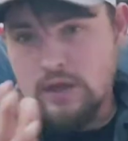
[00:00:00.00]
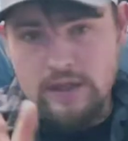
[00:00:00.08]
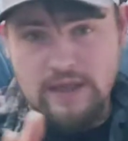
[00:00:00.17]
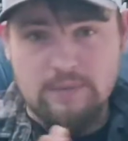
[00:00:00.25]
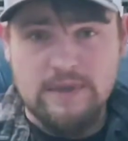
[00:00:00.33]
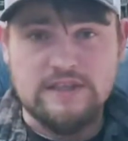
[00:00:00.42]

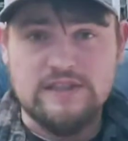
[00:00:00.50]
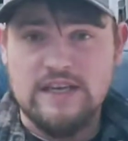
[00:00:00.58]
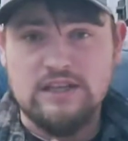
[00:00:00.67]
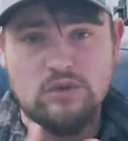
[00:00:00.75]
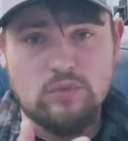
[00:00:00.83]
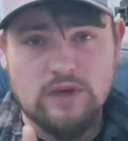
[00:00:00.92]
that being
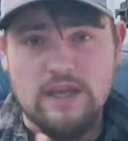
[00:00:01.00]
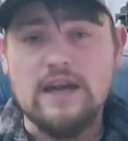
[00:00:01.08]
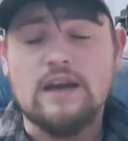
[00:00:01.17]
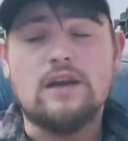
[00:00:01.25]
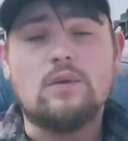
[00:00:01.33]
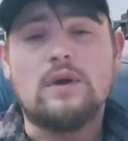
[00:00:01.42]
said, you want to
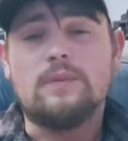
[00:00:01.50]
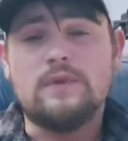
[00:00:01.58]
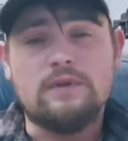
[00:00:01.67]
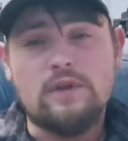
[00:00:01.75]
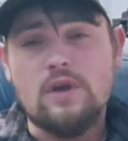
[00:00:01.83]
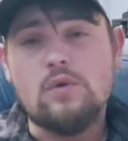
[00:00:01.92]
carry a
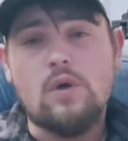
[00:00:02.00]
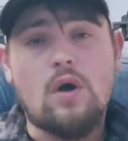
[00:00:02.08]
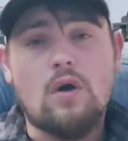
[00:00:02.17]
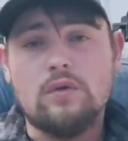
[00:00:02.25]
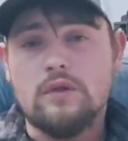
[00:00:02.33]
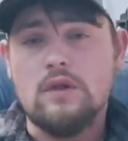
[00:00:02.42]
weapon, know
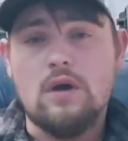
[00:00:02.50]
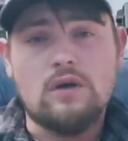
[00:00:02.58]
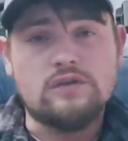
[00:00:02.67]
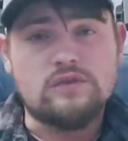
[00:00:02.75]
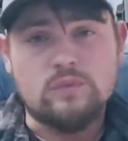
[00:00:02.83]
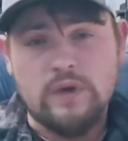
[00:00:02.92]
all the
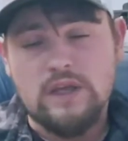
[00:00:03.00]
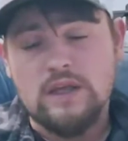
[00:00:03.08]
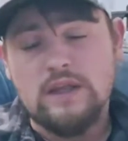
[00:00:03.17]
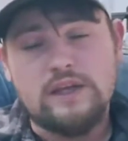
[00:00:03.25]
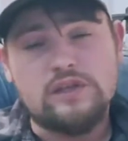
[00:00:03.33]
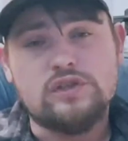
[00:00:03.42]
laws and
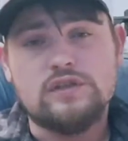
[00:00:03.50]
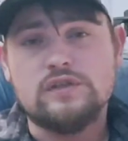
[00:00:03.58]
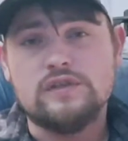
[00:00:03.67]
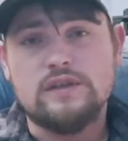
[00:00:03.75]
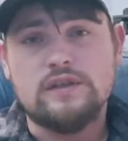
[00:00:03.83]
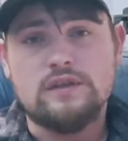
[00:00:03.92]

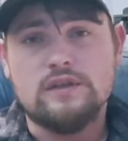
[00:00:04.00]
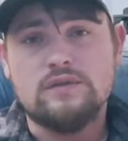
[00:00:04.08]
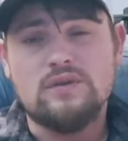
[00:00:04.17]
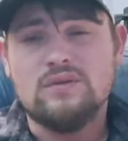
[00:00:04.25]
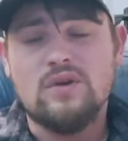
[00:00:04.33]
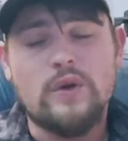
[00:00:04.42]
regulations, and, you know,
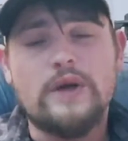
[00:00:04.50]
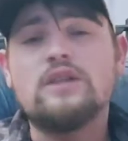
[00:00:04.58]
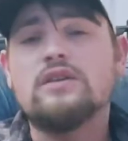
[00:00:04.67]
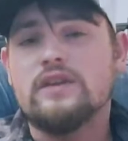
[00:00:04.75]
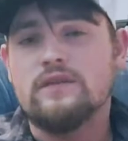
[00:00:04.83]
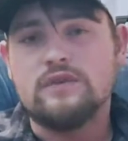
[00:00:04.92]
don't go out
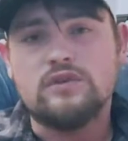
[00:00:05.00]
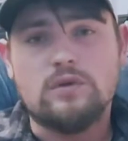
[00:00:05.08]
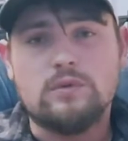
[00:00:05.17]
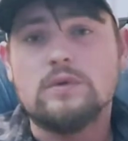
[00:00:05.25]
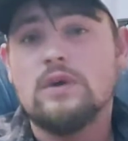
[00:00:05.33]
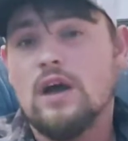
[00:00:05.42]
looking for
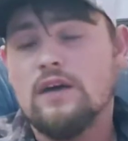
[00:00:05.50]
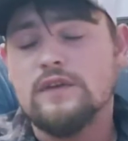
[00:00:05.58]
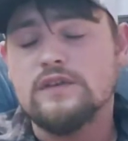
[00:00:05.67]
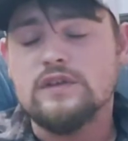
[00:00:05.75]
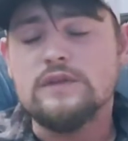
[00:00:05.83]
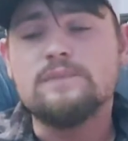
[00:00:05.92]
trouble,
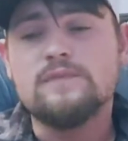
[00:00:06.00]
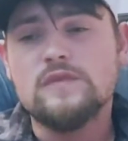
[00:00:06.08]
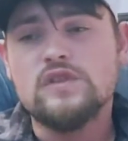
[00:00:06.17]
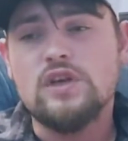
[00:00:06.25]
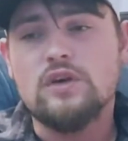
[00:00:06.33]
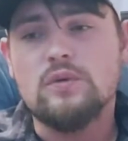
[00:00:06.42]
obviously.
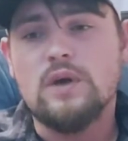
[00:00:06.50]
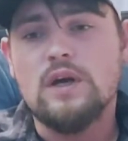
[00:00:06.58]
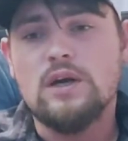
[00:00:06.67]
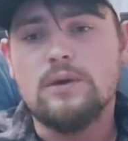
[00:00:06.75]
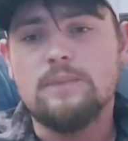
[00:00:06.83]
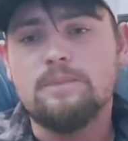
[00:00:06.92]

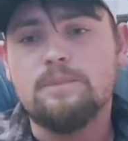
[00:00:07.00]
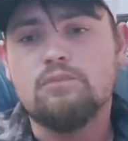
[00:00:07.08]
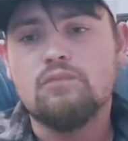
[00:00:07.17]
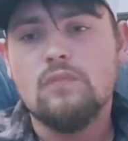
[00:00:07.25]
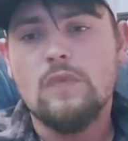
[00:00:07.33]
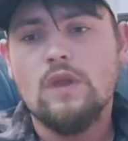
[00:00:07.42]
So,
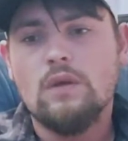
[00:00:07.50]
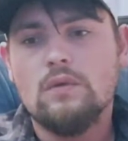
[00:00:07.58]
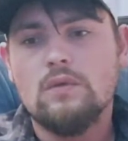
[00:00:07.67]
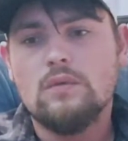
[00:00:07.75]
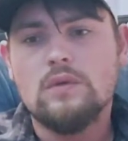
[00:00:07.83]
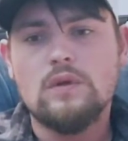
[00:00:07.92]

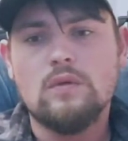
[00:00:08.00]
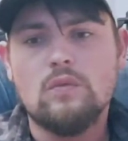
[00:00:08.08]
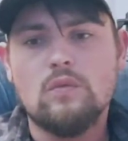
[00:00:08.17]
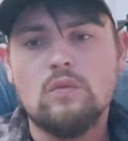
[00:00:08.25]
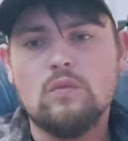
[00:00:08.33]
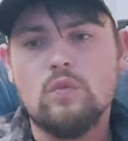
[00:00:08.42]

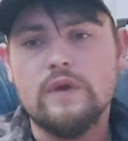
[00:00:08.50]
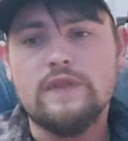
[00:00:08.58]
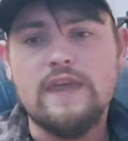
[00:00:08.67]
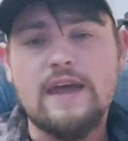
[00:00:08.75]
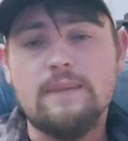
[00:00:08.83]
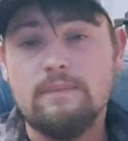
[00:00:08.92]
with
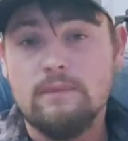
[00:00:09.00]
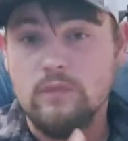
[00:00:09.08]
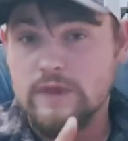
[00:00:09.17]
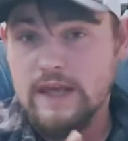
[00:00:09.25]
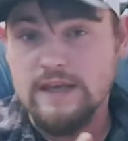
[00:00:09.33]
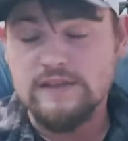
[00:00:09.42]

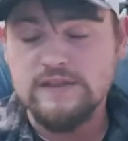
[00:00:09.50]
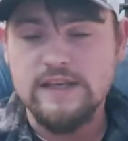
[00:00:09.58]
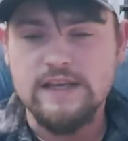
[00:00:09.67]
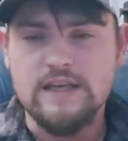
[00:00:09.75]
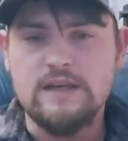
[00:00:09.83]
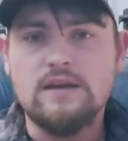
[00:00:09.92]
that
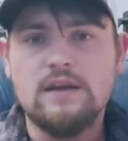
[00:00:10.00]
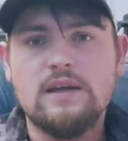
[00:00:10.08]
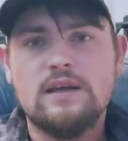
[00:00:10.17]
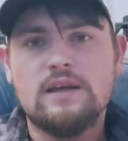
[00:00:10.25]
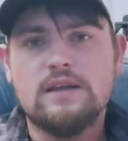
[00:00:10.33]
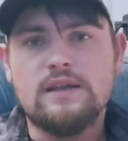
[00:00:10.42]
said,
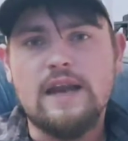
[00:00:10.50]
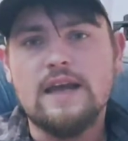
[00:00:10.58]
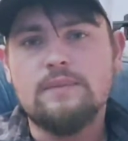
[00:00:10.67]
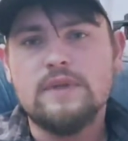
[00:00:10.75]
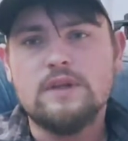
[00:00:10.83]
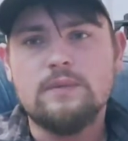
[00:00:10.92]

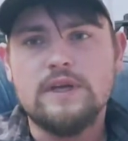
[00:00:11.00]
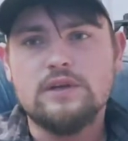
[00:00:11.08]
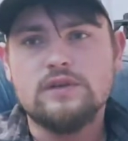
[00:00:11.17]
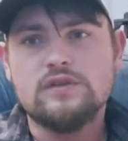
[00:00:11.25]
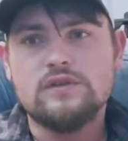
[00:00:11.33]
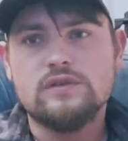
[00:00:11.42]

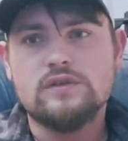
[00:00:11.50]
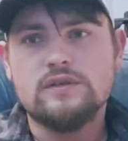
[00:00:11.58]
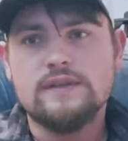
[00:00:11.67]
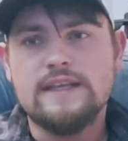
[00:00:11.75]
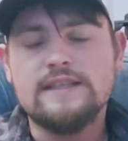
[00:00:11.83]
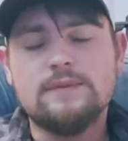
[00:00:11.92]
9mm,
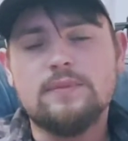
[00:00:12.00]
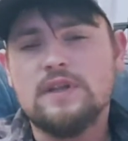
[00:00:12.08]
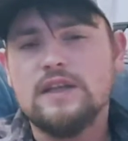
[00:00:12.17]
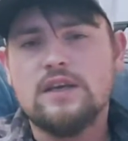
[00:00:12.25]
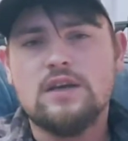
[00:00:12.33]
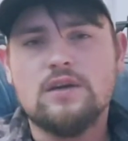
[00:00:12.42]
they
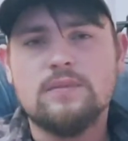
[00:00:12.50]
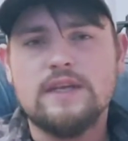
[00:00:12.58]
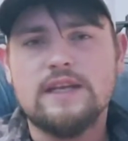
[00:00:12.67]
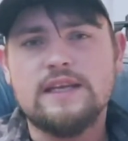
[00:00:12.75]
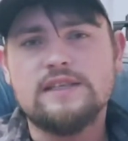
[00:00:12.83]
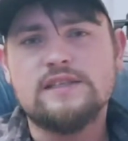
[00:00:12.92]
typically come in
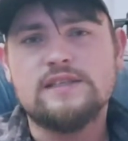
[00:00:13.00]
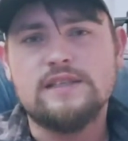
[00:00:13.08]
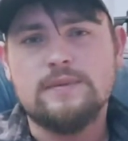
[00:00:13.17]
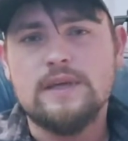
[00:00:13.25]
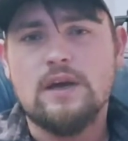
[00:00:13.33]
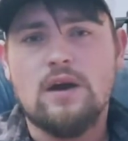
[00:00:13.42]
a
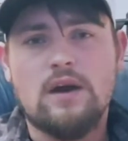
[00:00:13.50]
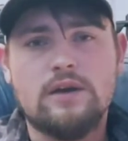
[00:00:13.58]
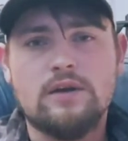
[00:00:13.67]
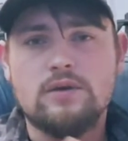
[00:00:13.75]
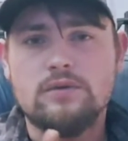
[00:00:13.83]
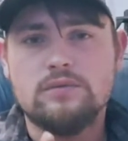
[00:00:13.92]

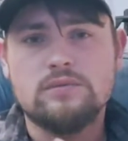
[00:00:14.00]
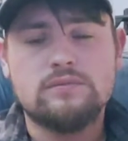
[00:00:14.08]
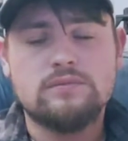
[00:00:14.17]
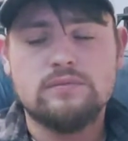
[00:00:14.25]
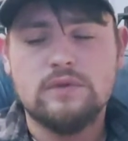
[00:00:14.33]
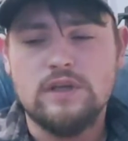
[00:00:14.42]
semi-auto,
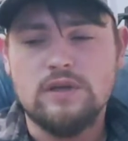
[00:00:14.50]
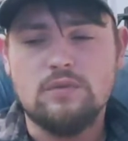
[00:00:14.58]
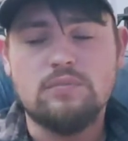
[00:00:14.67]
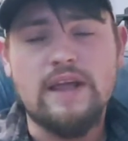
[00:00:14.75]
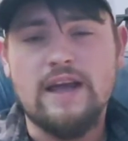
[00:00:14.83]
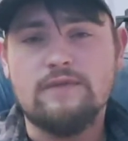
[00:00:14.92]
you know,
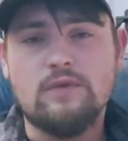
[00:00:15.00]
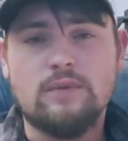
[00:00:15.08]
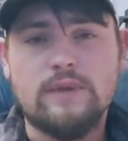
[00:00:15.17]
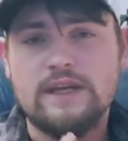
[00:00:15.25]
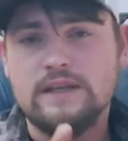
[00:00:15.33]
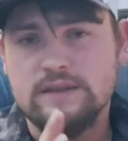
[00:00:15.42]
platform.
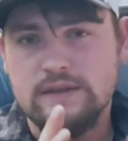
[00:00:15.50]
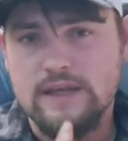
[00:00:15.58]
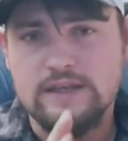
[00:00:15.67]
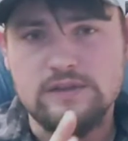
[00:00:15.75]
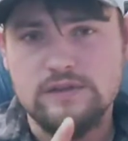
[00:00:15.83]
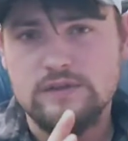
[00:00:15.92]
That
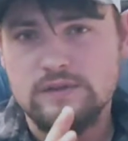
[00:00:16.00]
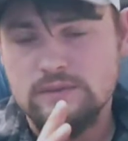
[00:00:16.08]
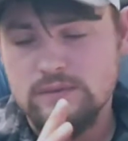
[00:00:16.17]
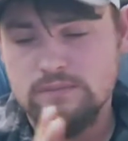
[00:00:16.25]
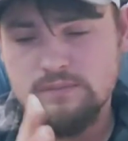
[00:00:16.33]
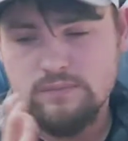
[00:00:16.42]
is
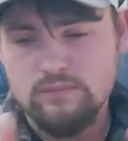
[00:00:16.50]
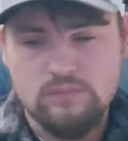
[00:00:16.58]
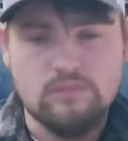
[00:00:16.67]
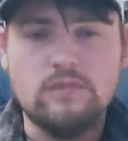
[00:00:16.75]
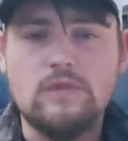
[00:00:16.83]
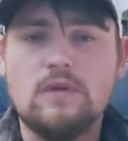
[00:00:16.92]

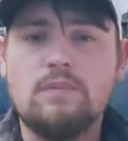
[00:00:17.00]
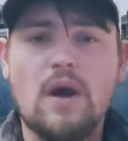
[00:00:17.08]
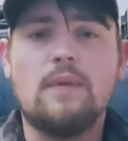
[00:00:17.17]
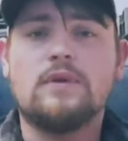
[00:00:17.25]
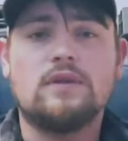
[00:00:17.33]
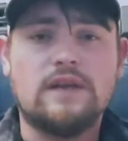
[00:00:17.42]
the
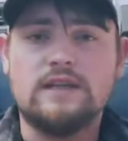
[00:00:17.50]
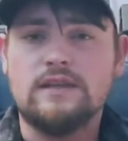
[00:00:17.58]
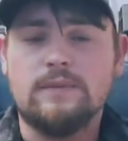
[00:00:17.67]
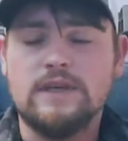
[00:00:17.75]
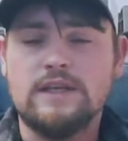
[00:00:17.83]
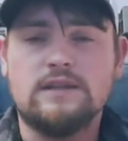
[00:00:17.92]
popular. I
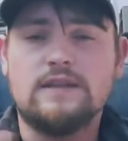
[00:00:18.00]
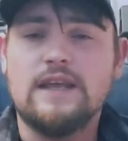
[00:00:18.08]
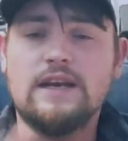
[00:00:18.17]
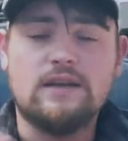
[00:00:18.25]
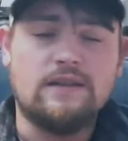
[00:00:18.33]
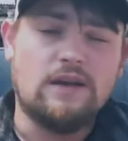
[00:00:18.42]
mean,
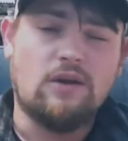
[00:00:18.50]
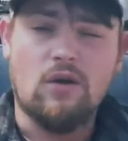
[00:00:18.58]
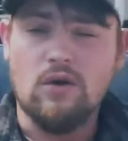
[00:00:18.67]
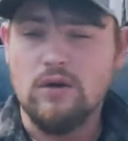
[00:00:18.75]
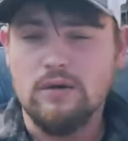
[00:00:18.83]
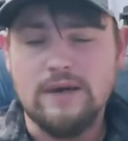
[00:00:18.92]
there
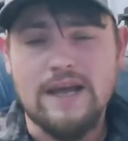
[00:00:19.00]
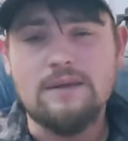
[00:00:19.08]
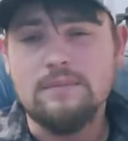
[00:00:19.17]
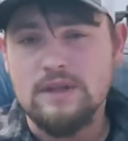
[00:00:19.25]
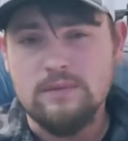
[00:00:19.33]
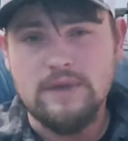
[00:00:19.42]
are
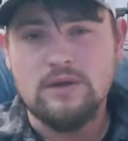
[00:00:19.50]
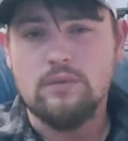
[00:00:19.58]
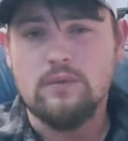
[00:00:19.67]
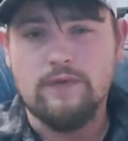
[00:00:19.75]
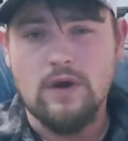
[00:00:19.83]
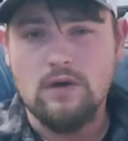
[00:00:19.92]
9mm
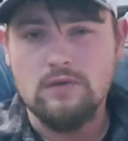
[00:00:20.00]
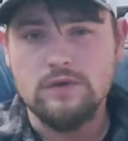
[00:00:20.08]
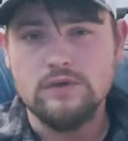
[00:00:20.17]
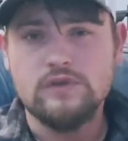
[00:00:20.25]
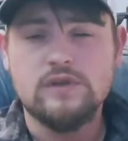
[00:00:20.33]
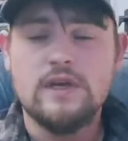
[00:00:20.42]

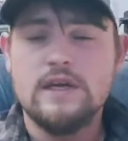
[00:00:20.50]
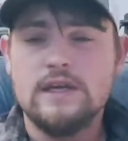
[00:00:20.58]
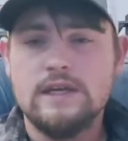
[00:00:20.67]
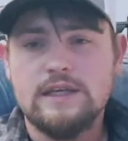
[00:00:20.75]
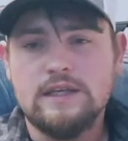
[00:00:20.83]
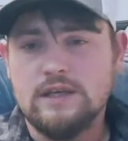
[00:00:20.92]
revolvers,
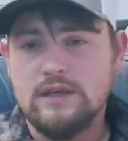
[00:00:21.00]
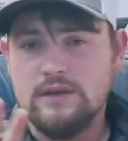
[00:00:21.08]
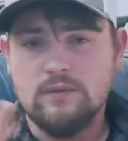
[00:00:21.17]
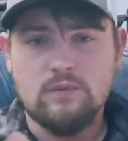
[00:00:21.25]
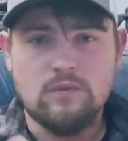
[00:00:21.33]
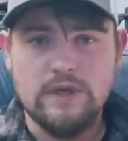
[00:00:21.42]
you know,
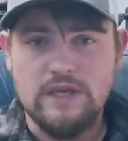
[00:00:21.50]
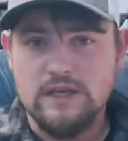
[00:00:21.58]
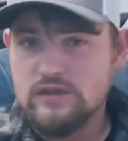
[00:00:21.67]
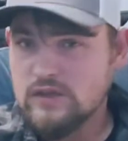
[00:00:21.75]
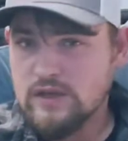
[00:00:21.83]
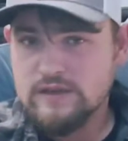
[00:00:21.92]
and we can
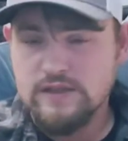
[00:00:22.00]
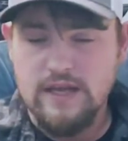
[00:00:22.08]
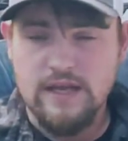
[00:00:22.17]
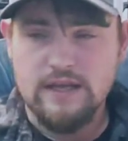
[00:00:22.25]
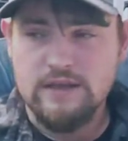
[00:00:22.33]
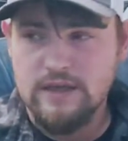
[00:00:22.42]
discuss
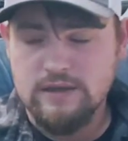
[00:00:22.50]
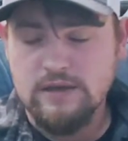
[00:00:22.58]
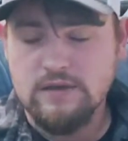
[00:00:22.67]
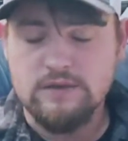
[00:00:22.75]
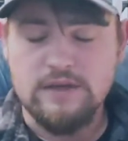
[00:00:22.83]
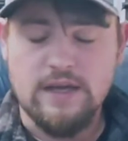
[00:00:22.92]
that at
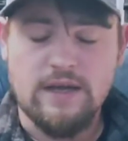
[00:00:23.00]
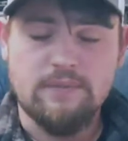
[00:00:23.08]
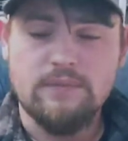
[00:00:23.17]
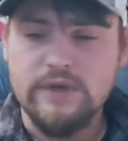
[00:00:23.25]
another time.